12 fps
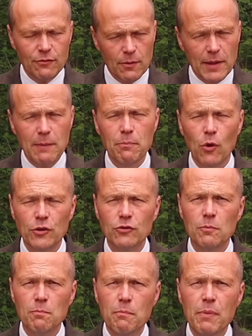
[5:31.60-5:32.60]
from that point
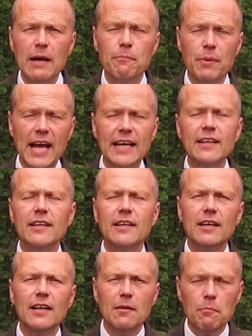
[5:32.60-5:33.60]
on, pink
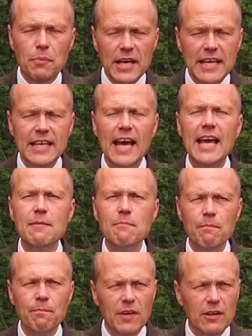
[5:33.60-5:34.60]

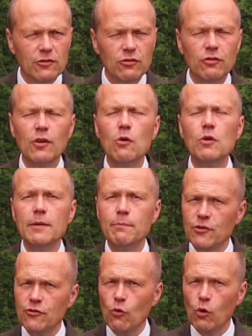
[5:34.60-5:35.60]
became slowly
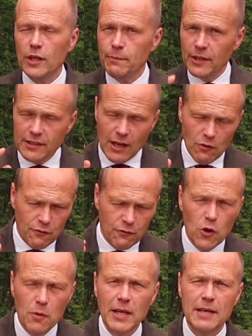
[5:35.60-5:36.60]
but surely, but now
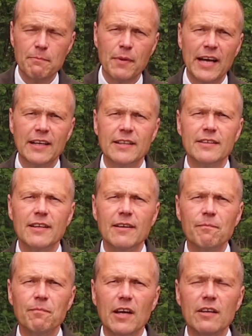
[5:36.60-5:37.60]
firmly embedded
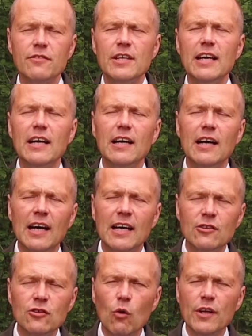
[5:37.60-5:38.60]
as the
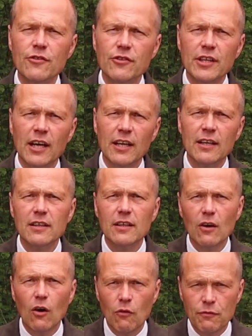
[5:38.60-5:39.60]
acknowledged colour
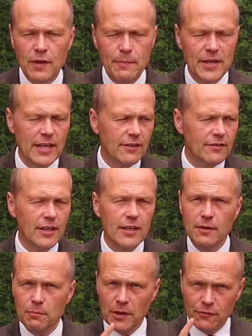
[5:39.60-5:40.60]
of femininity.
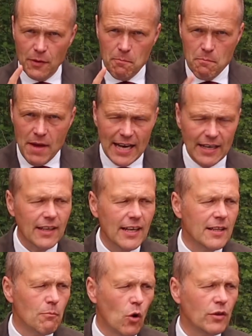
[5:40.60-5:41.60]
But for men
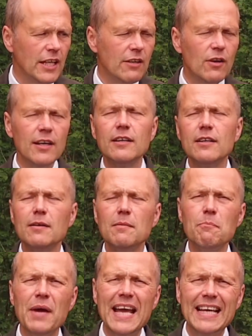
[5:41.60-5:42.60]
in the modern era,
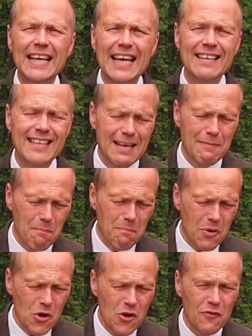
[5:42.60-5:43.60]
pink is a
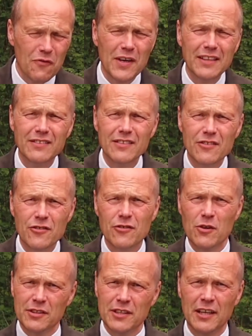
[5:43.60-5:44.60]
perfect
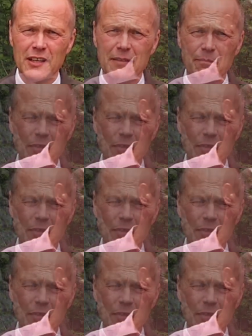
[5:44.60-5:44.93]
shirt colour